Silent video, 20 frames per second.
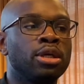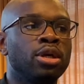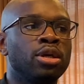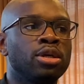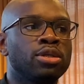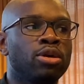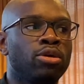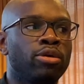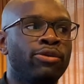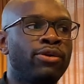
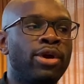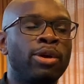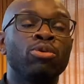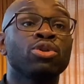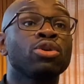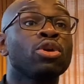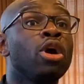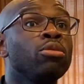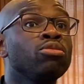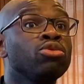So if I would
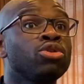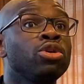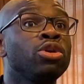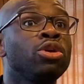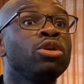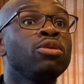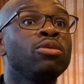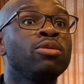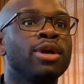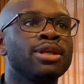come to
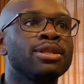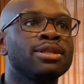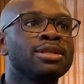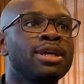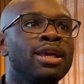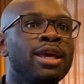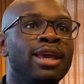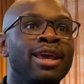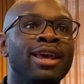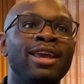you and
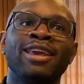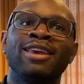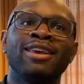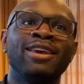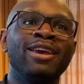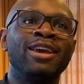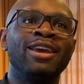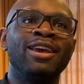say, hey,